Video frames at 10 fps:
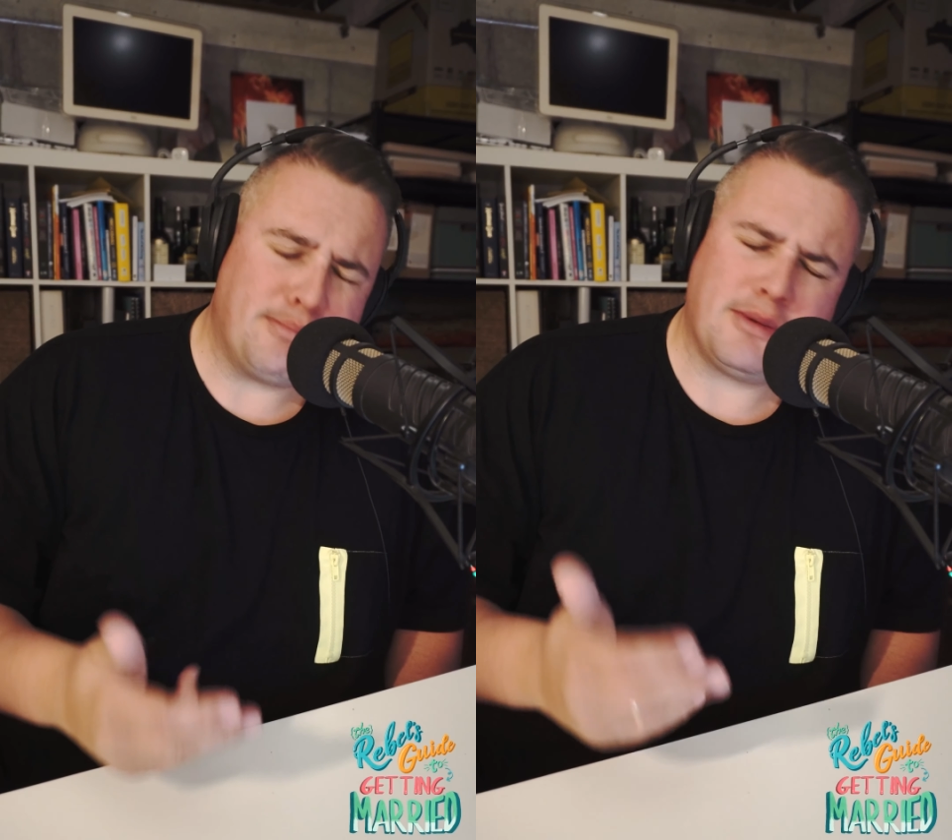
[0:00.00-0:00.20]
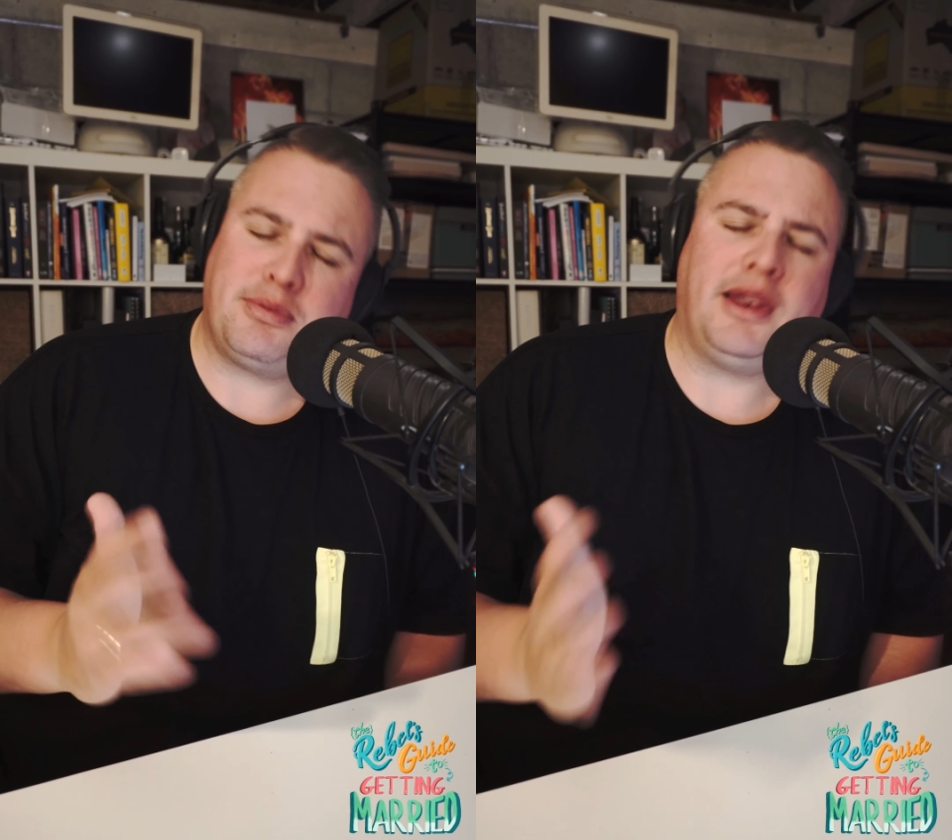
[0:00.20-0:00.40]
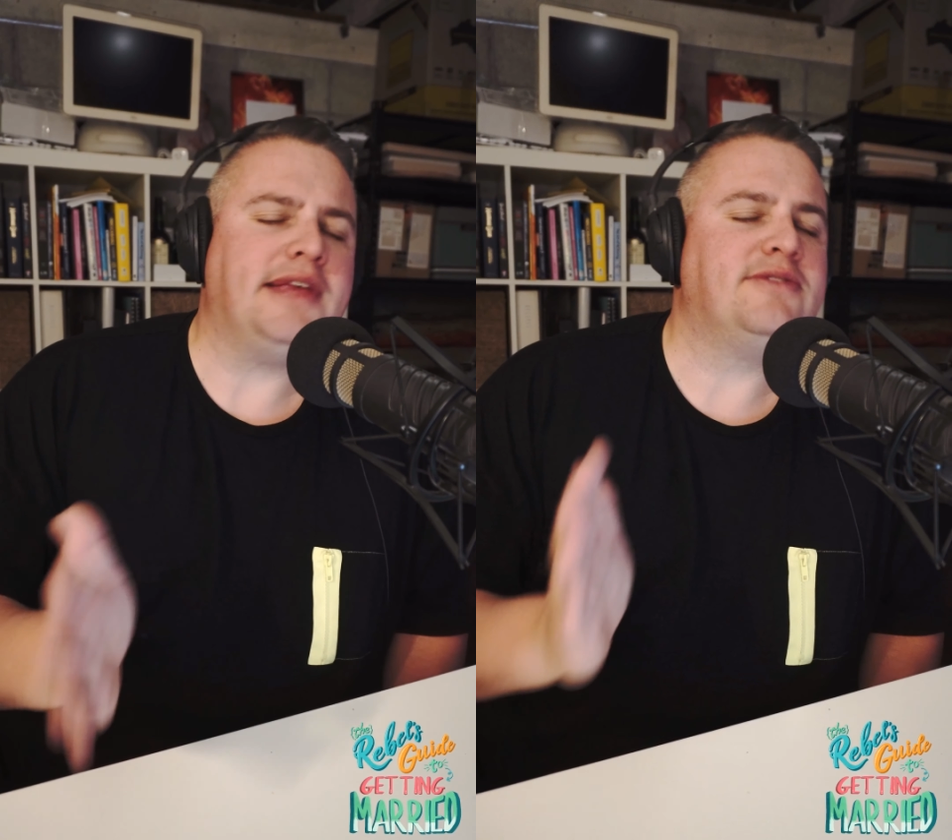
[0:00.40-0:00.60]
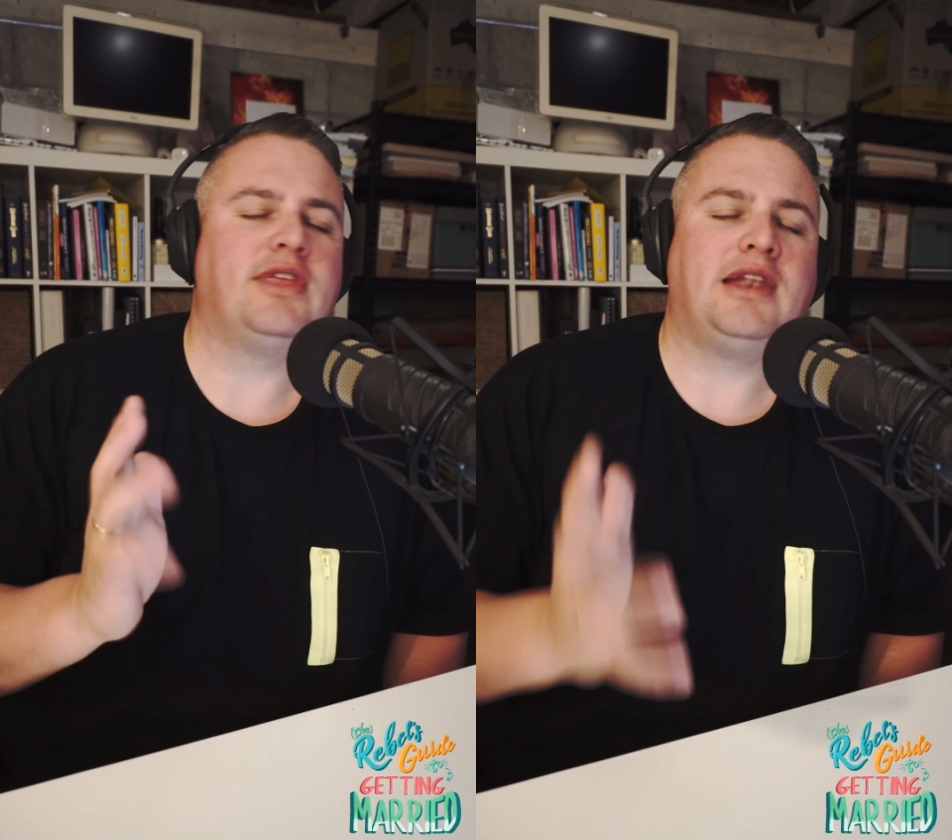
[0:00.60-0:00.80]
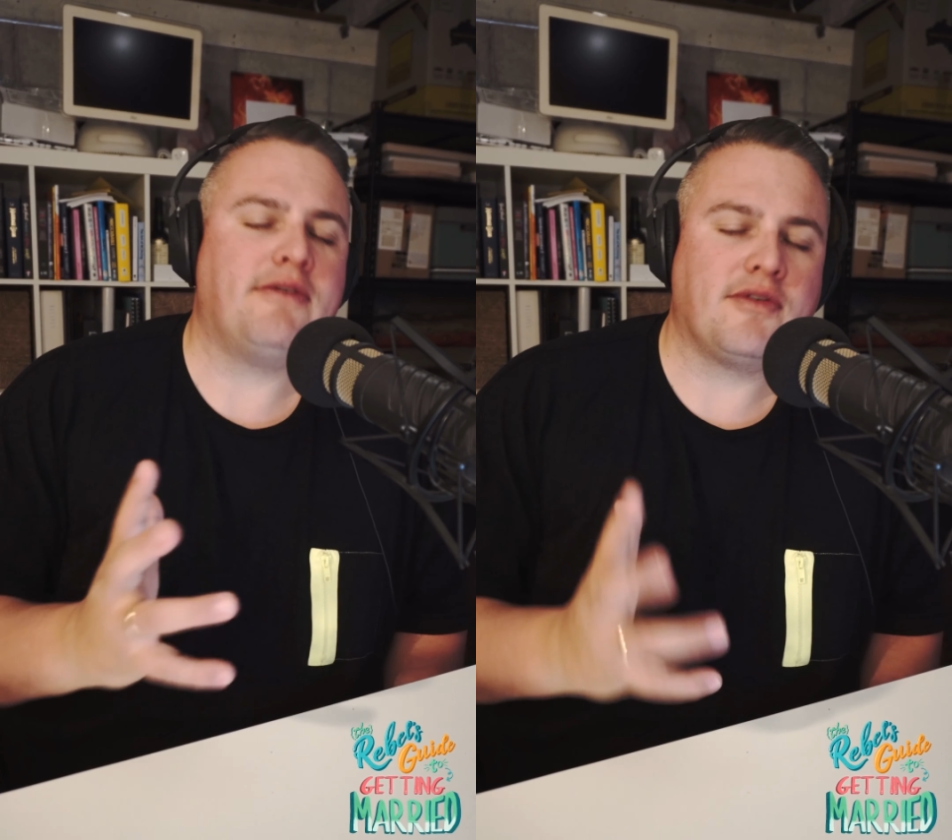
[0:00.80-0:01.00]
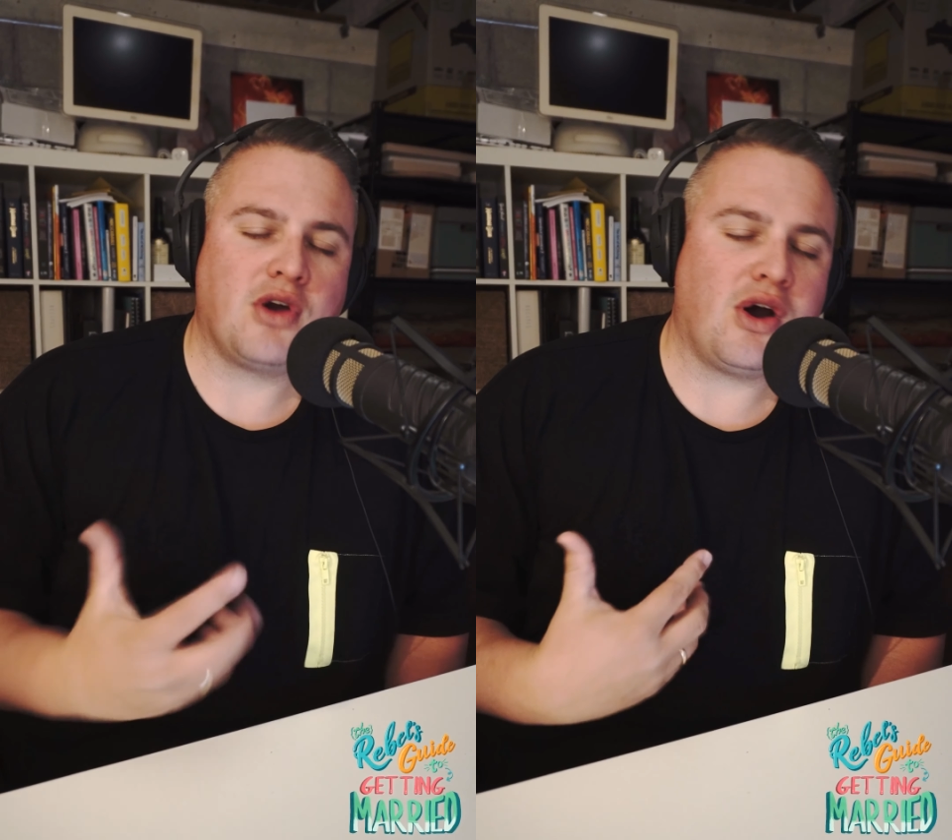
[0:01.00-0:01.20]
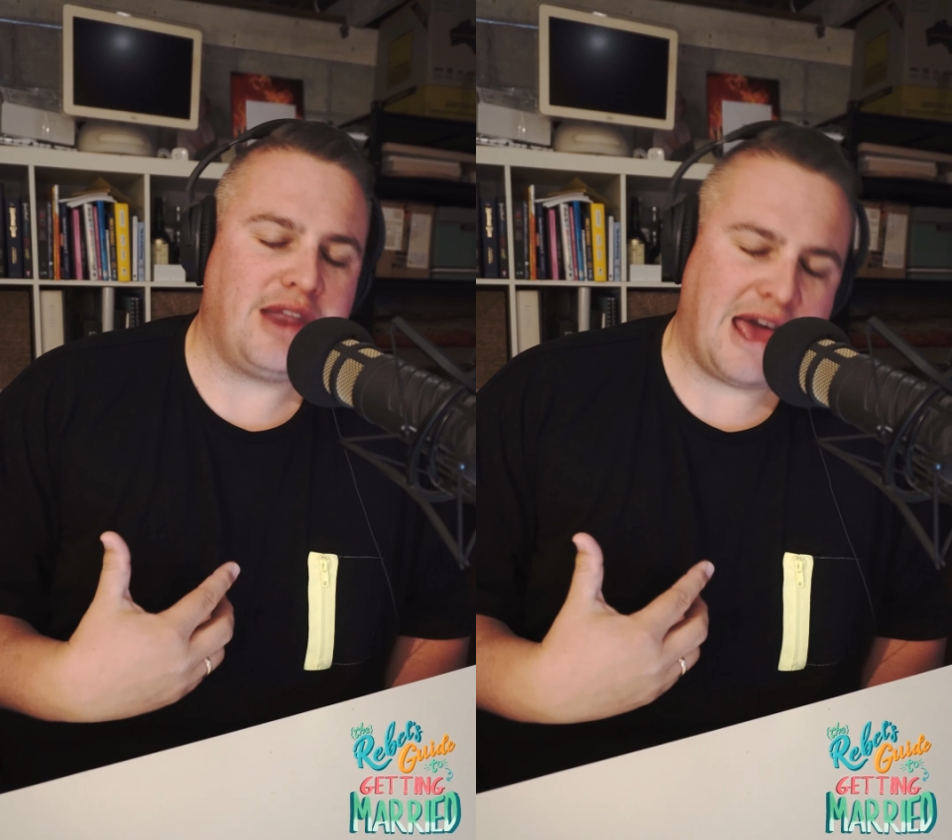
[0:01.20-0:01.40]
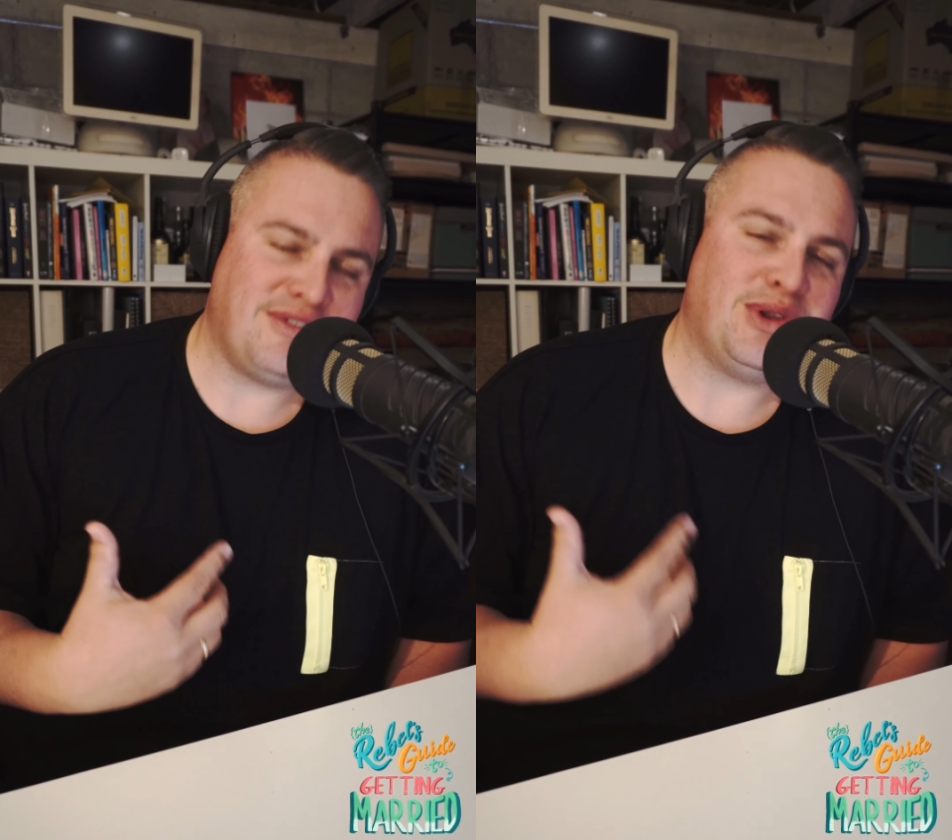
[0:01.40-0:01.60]
But please, for the love of God,
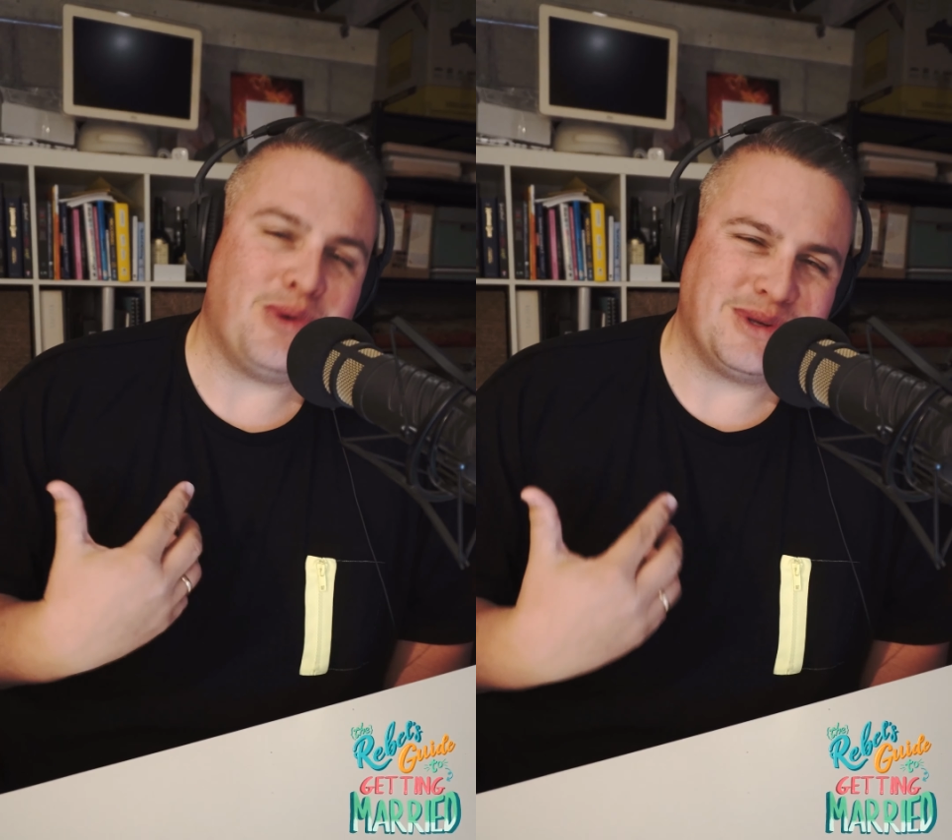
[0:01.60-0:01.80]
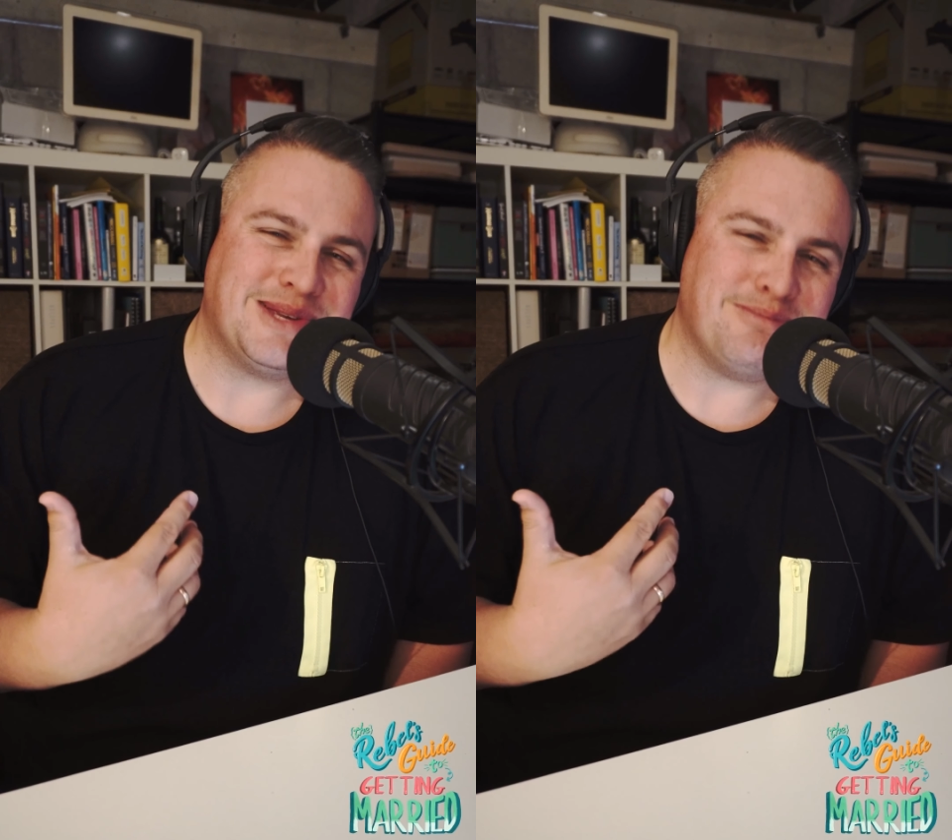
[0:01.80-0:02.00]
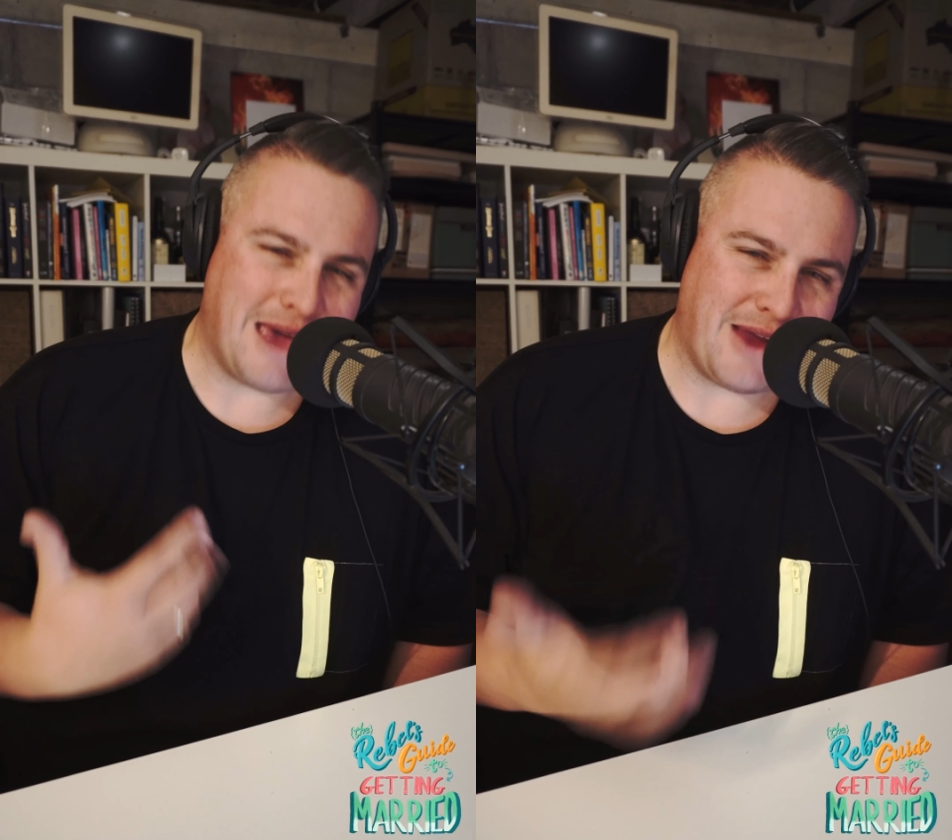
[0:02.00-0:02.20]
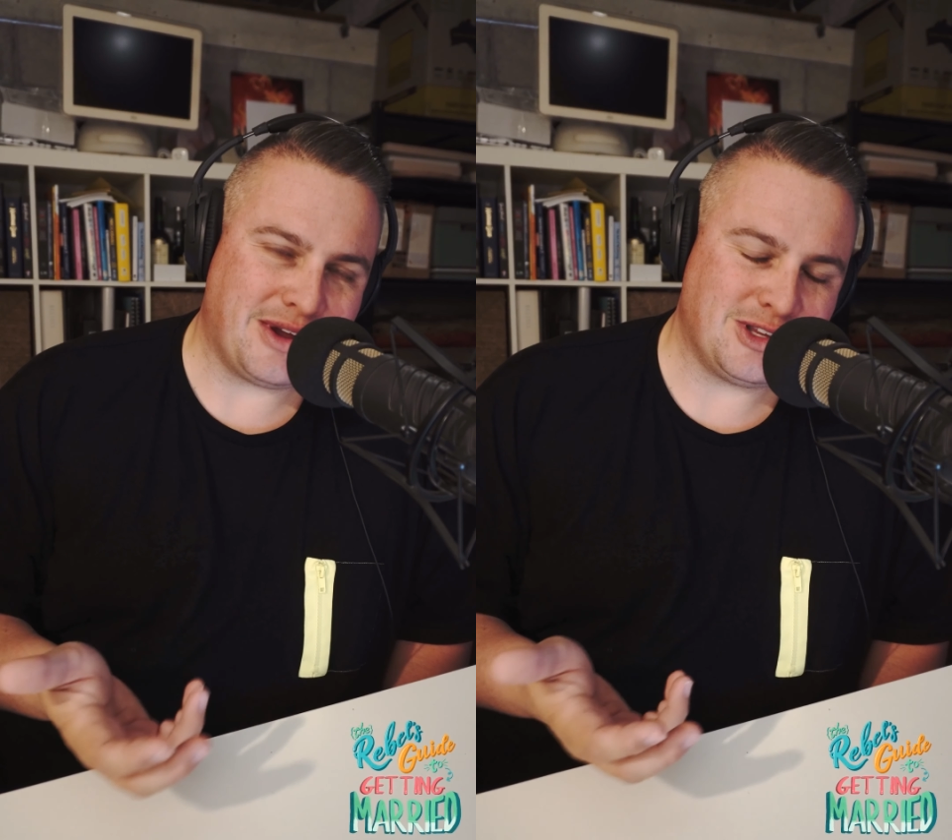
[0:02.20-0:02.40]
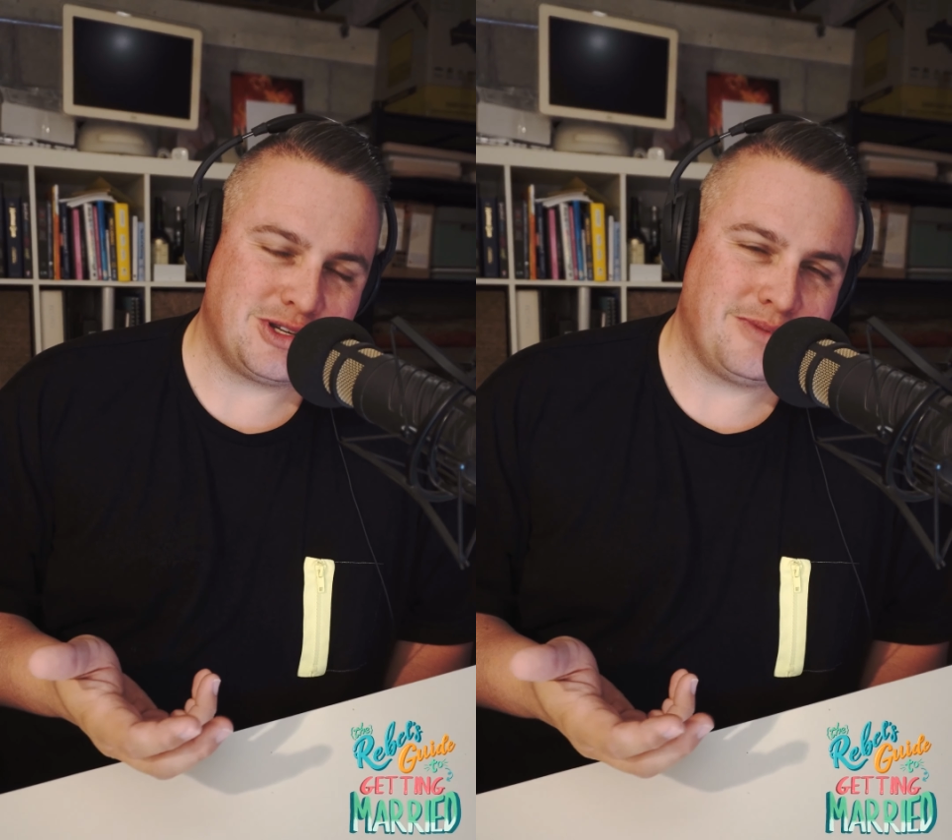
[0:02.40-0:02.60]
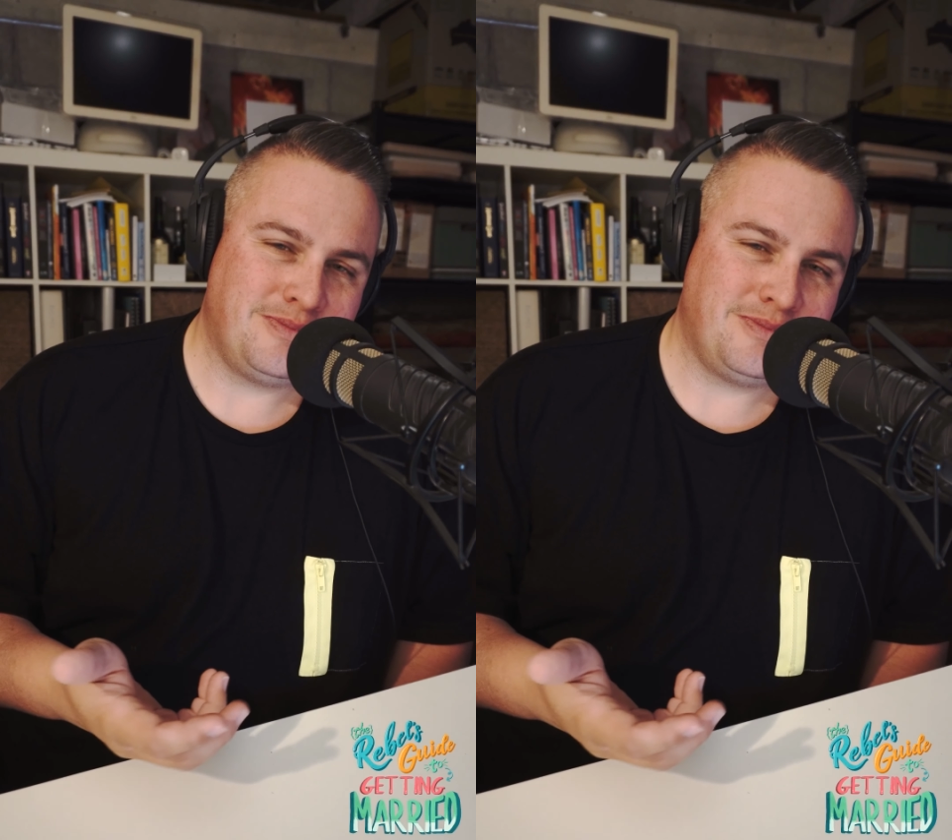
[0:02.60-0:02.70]
have an awesome marriage.